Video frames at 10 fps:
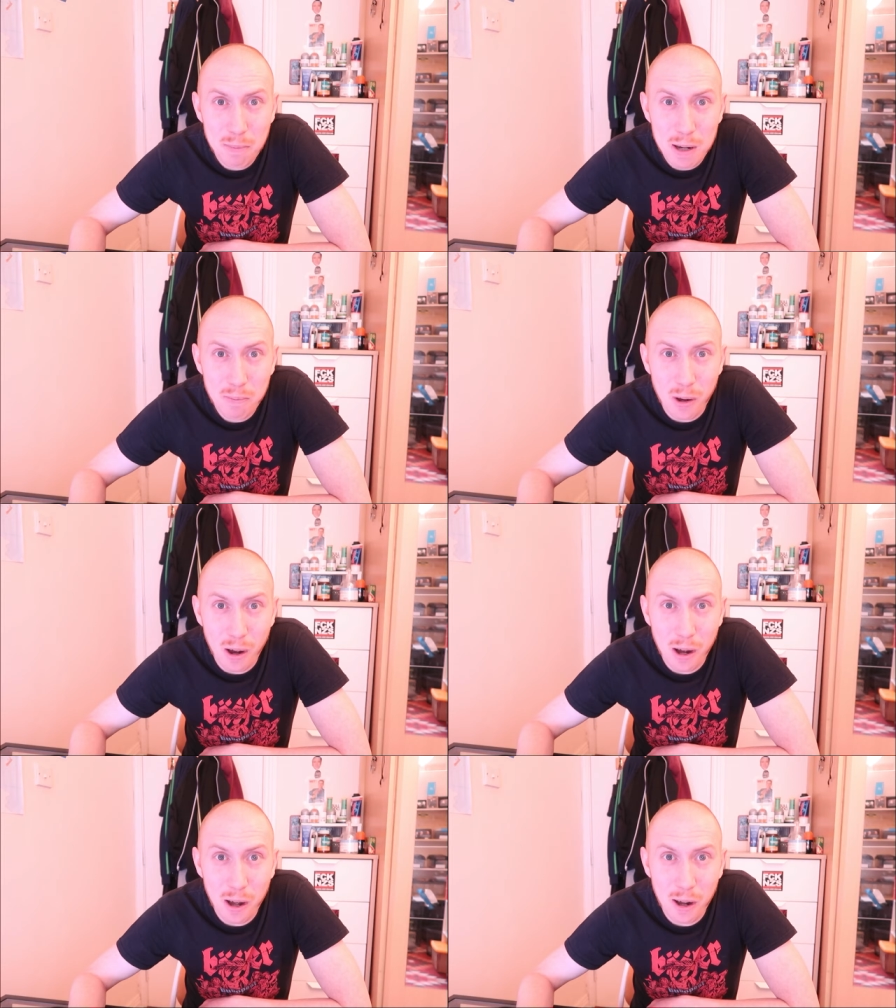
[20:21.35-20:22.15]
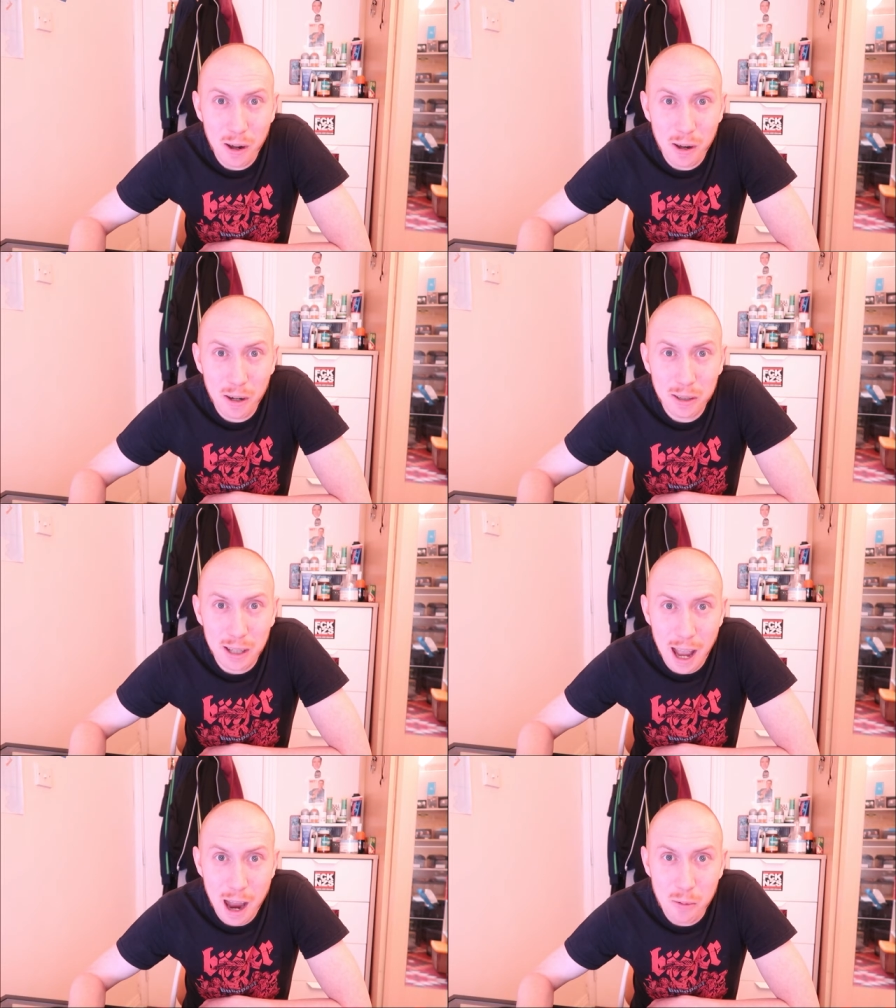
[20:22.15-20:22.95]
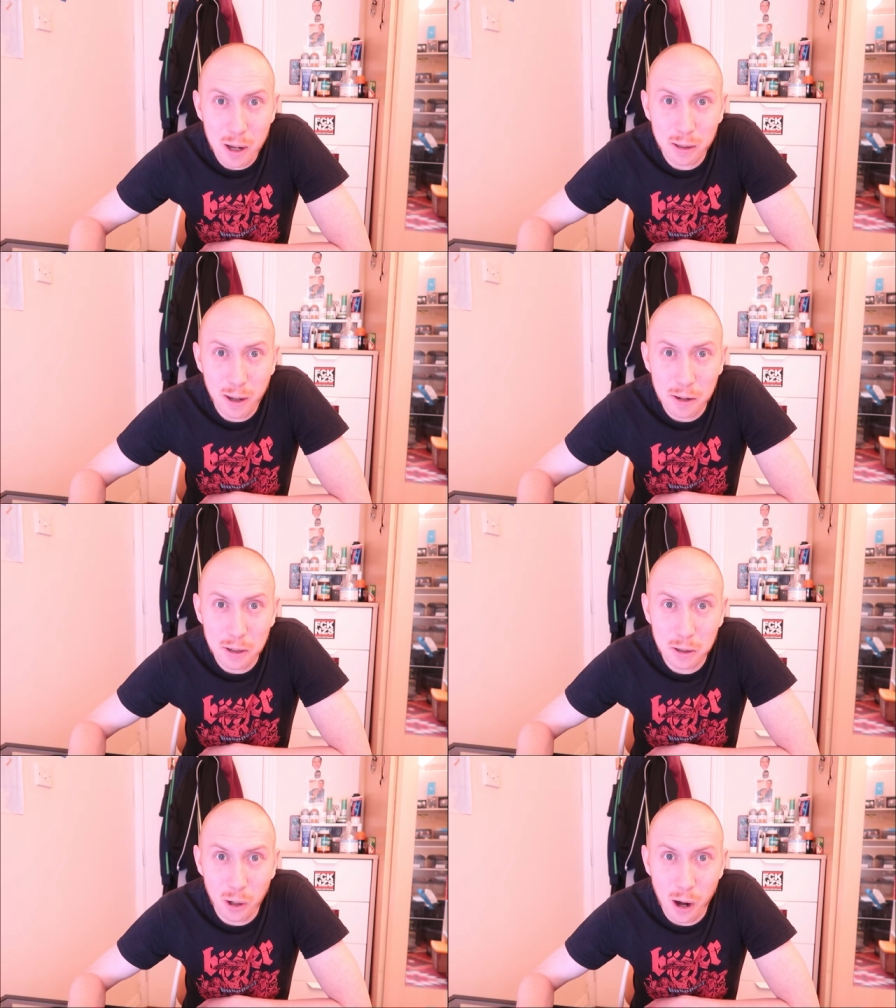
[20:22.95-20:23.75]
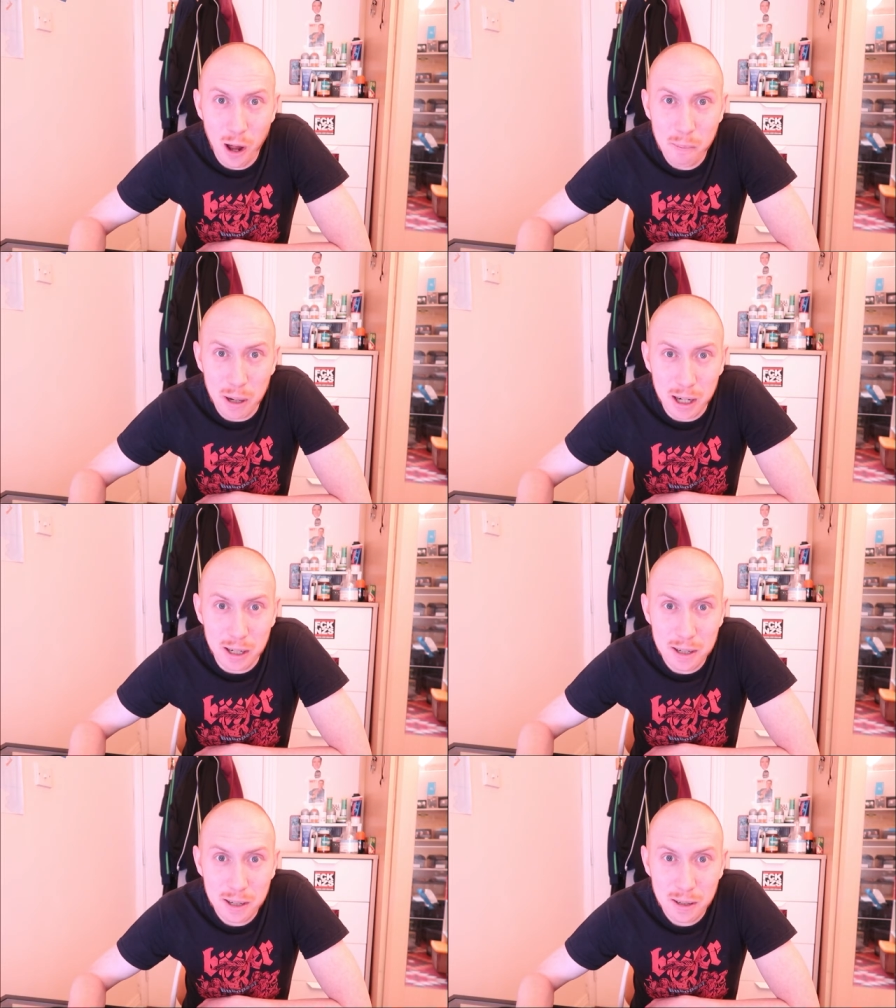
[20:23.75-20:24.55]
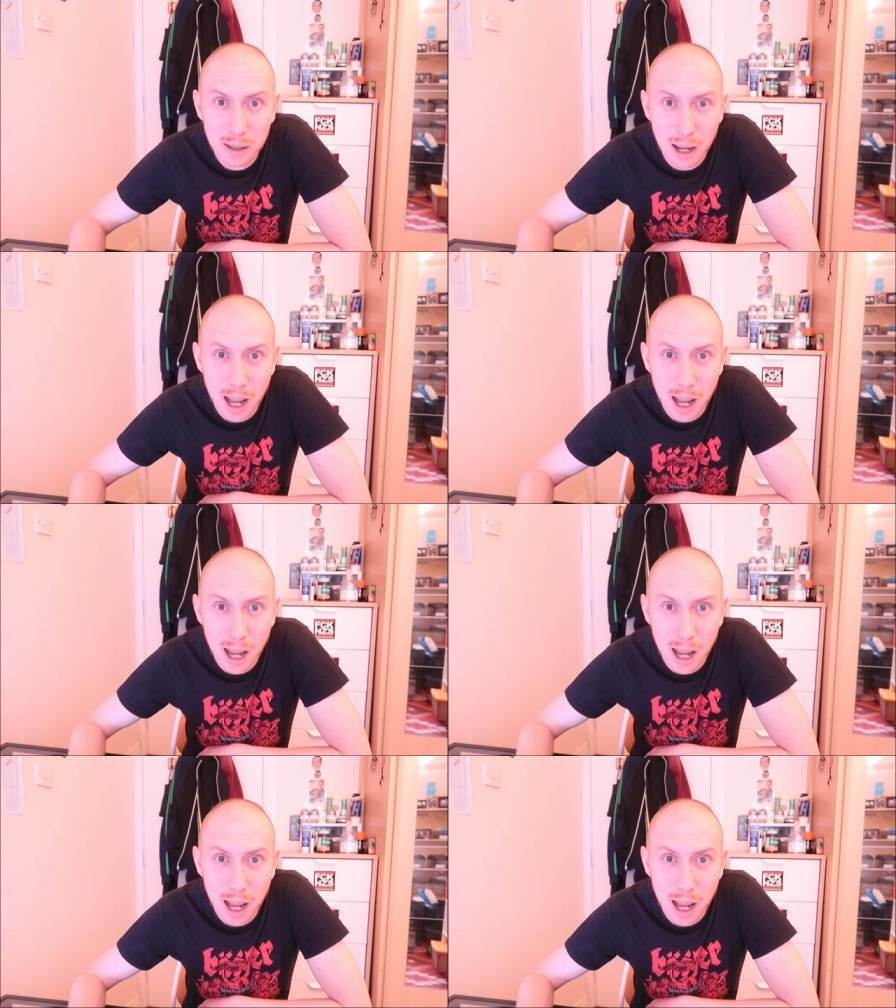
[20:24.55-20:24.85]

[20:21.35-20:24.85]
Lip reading: people there with $100 bills.